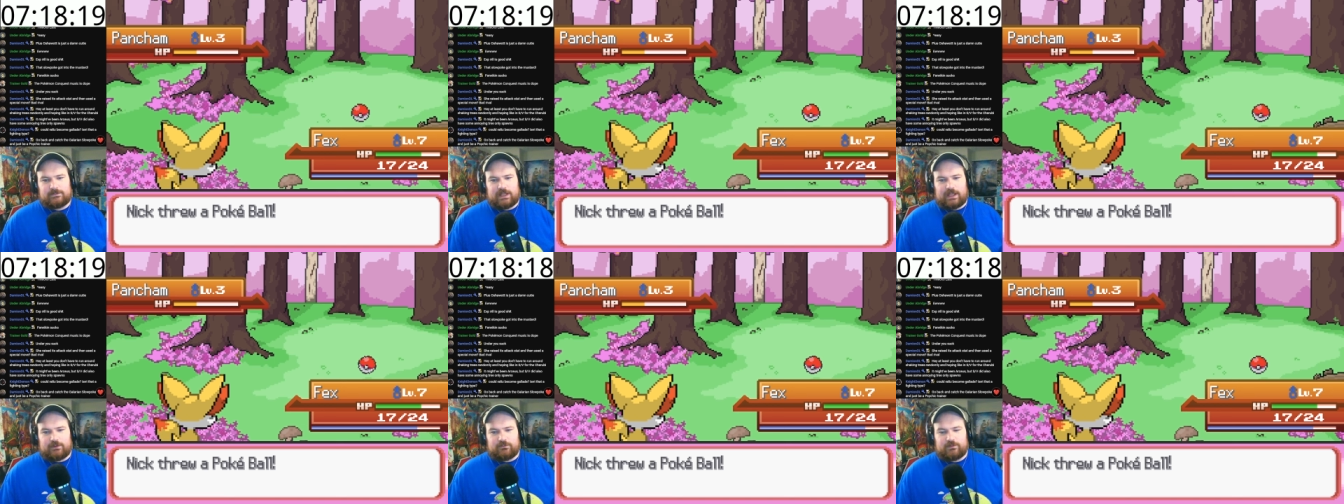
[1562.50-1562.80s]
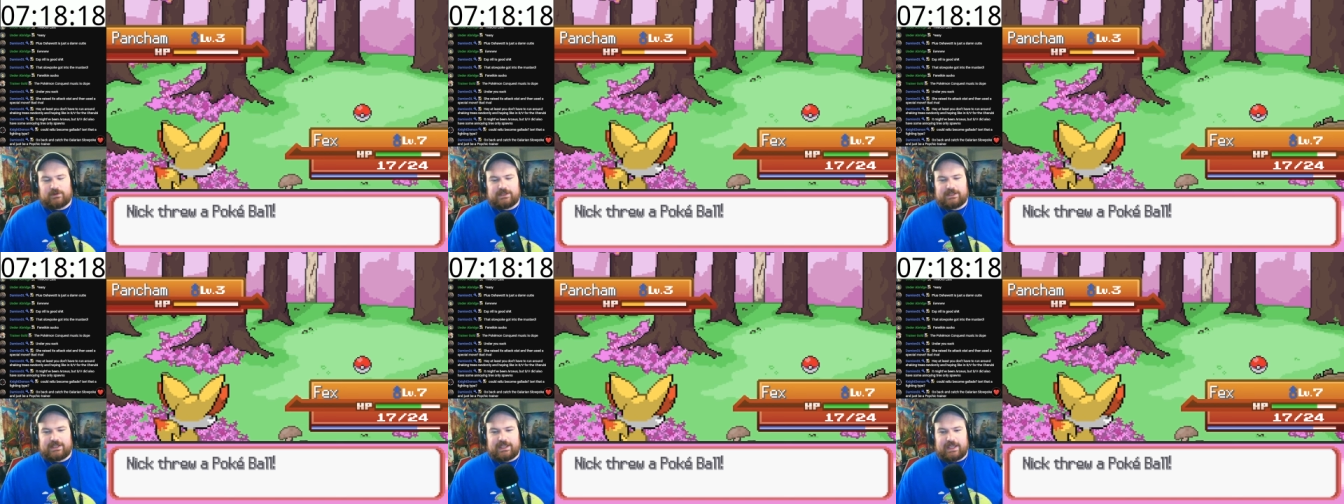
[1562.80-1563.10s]
I
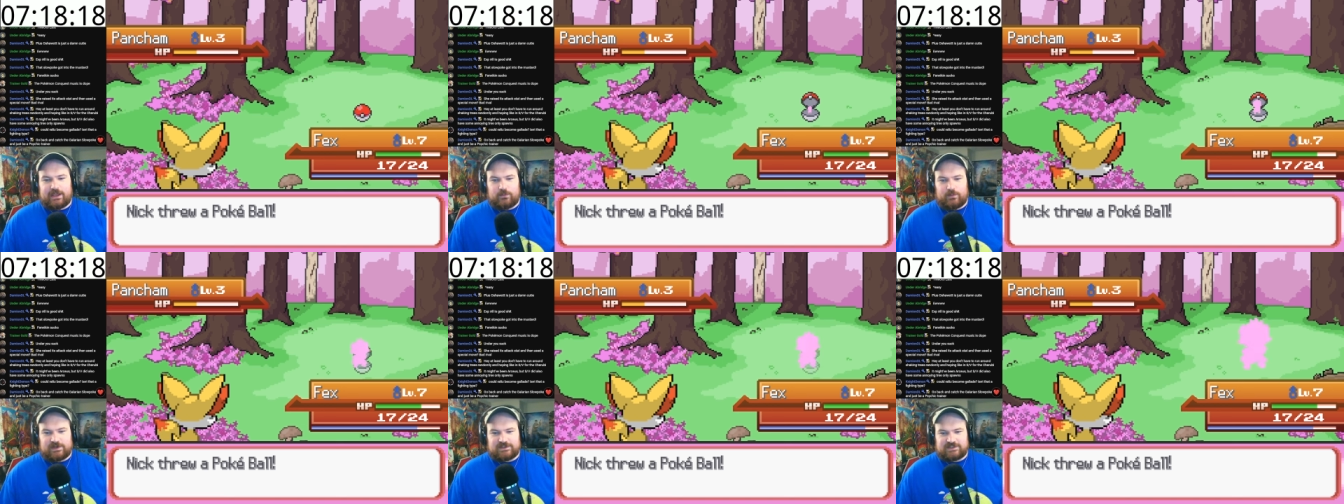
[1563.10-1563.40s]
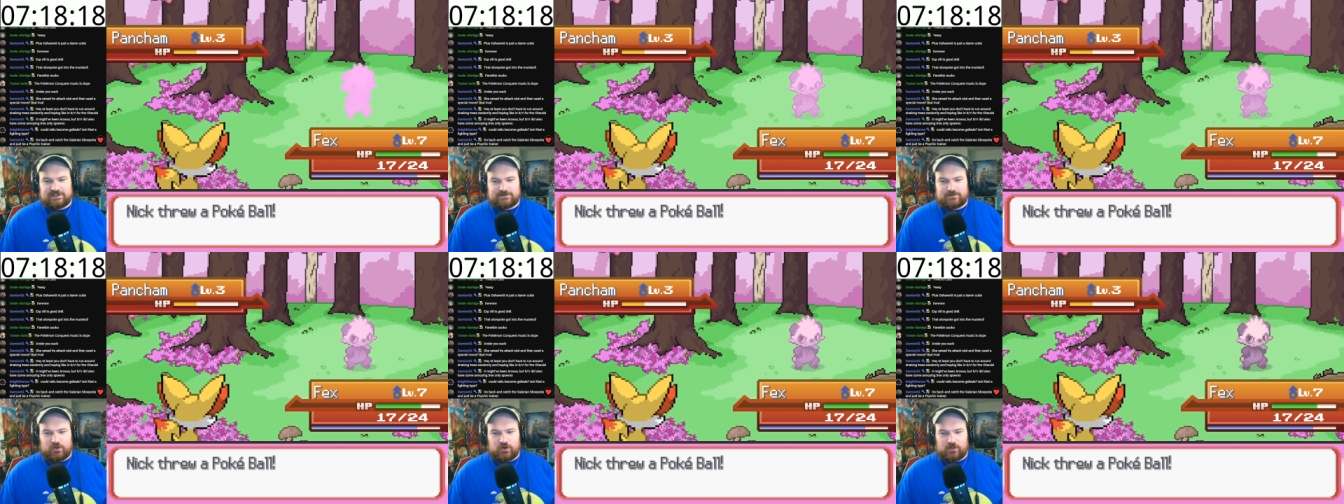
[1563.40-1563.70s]
really can't waste
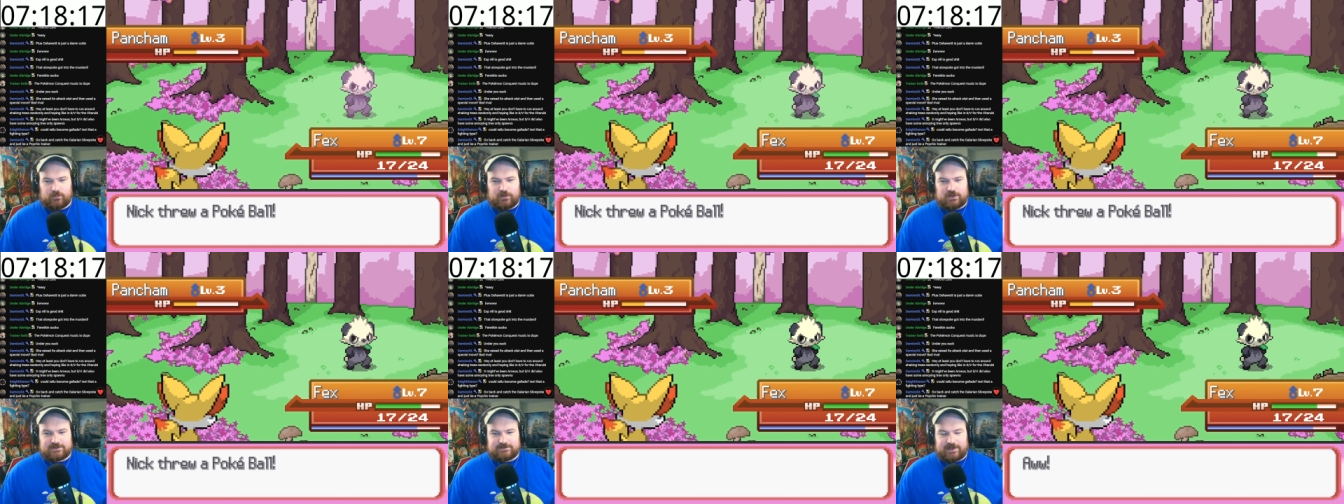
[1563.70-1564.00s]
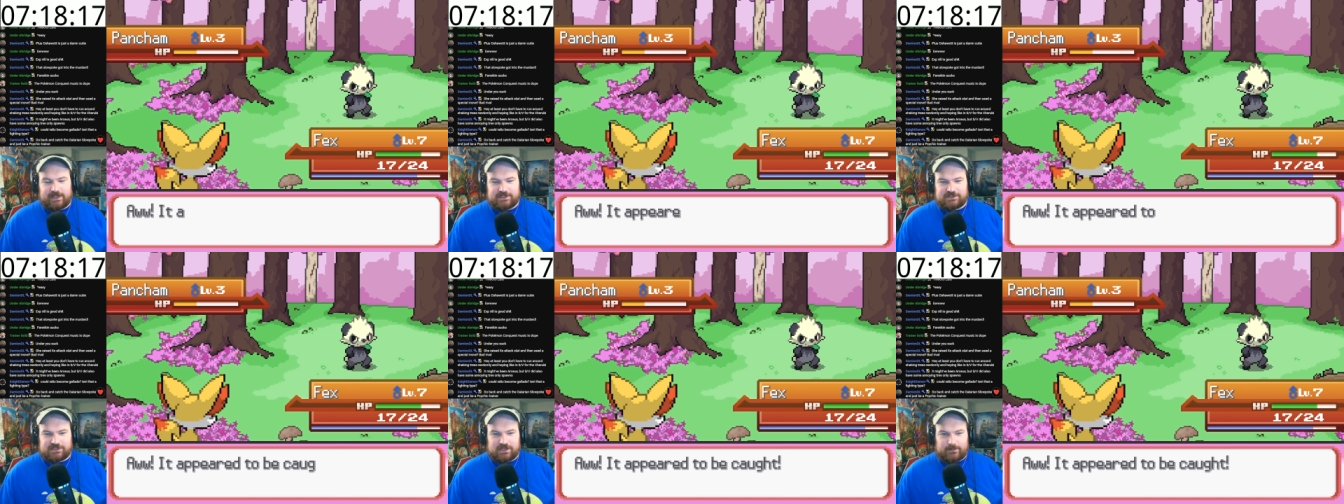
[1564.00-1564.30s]
these Pokeballs,
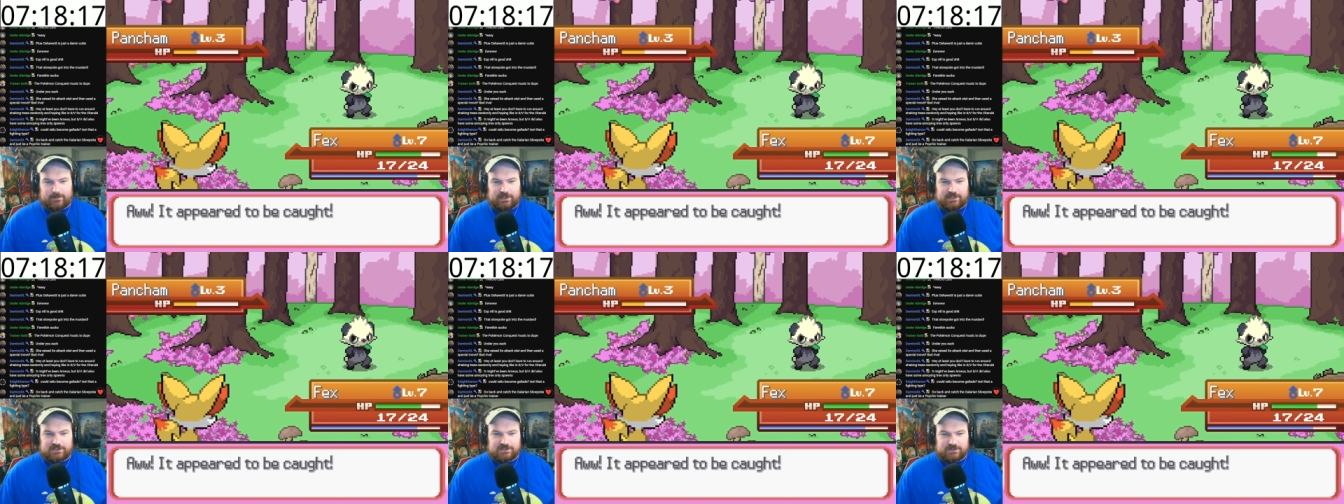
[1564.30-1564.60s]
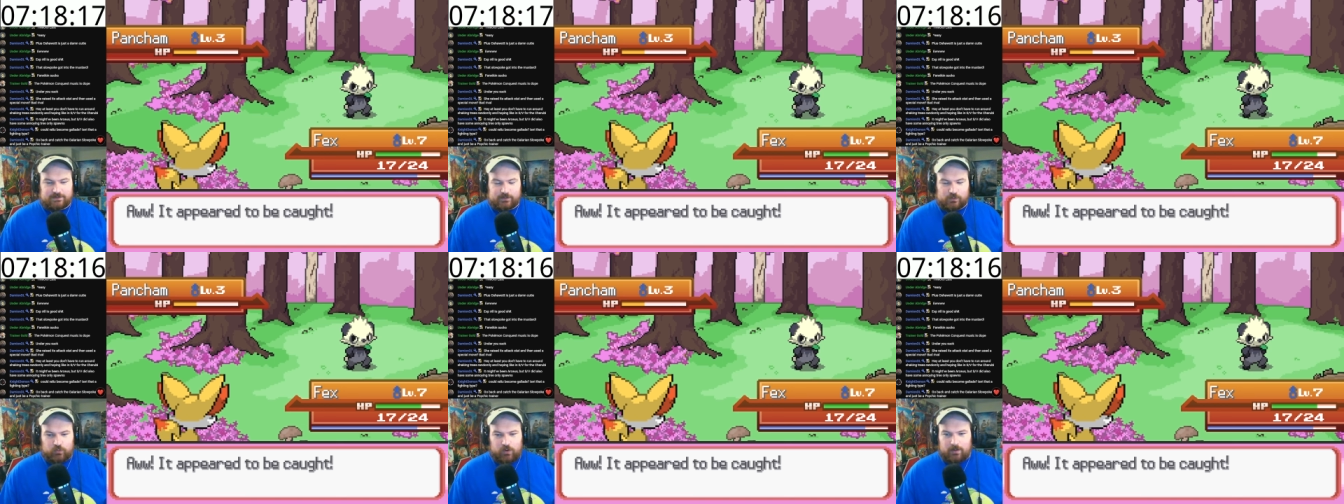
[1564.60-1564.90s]
Pancham. I need you
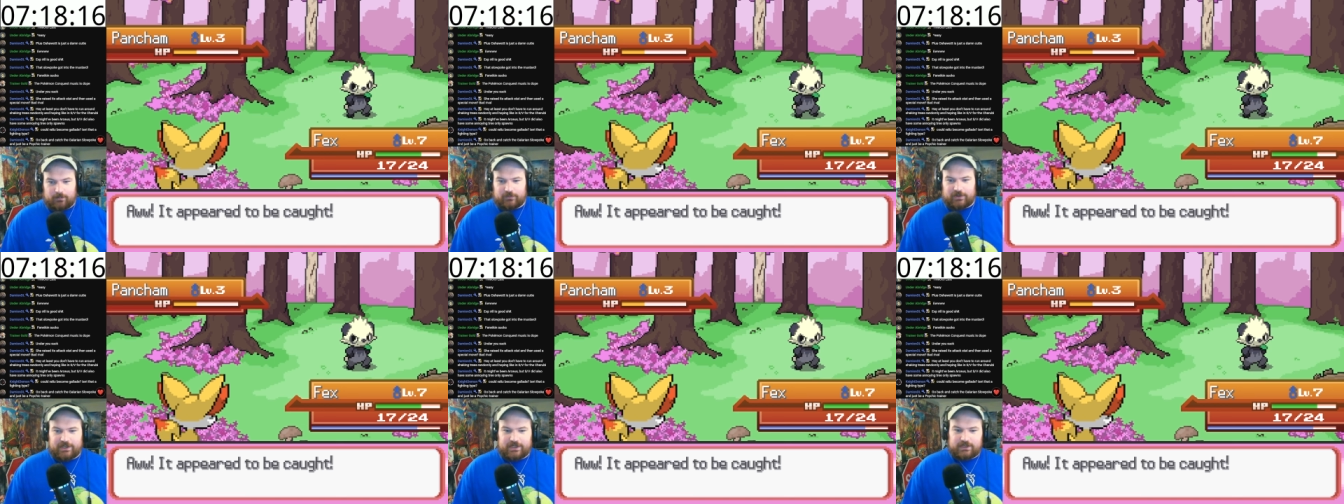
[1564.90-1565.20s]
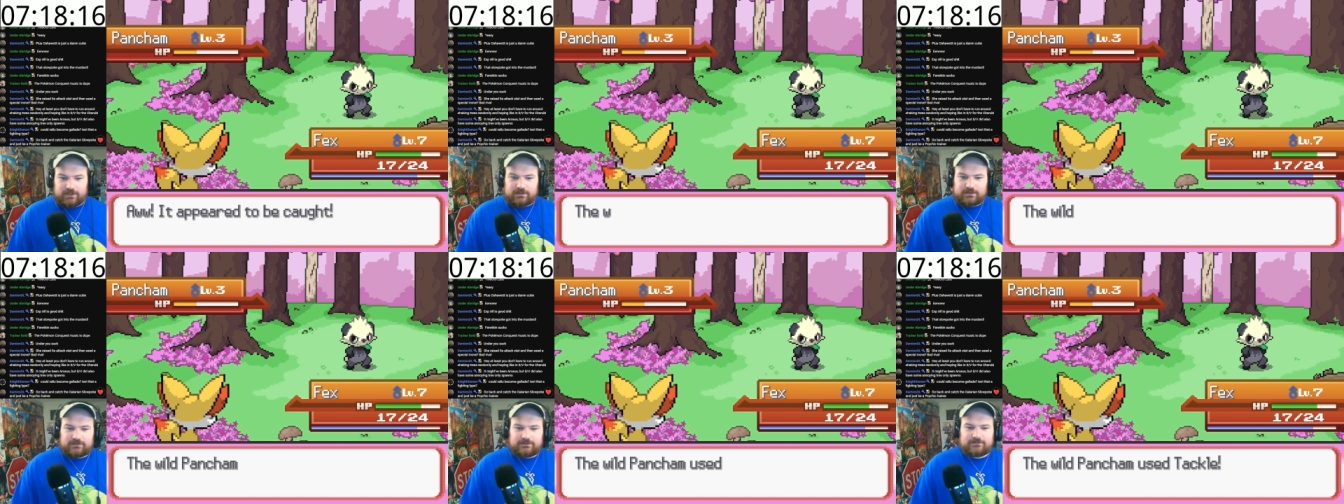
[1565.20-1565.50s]
to cooperate
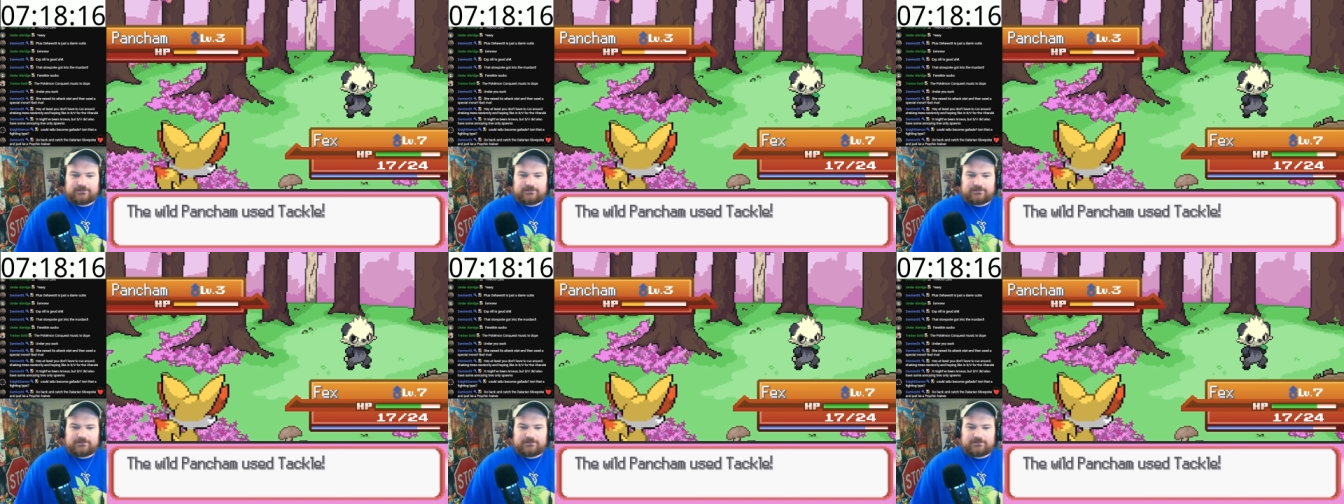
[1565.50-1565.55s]
here.